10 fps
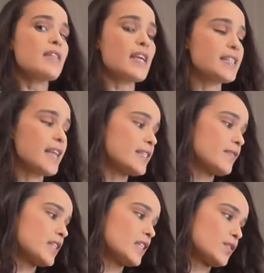they say
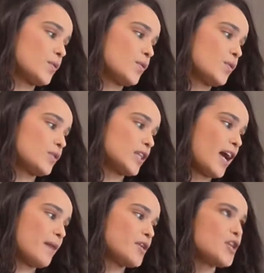something that's called
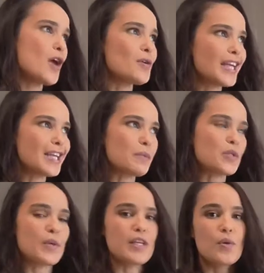no link
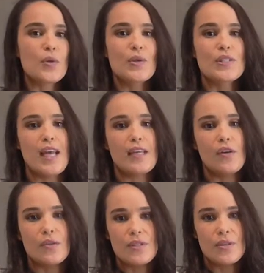between cause
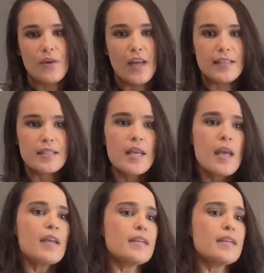and consequence.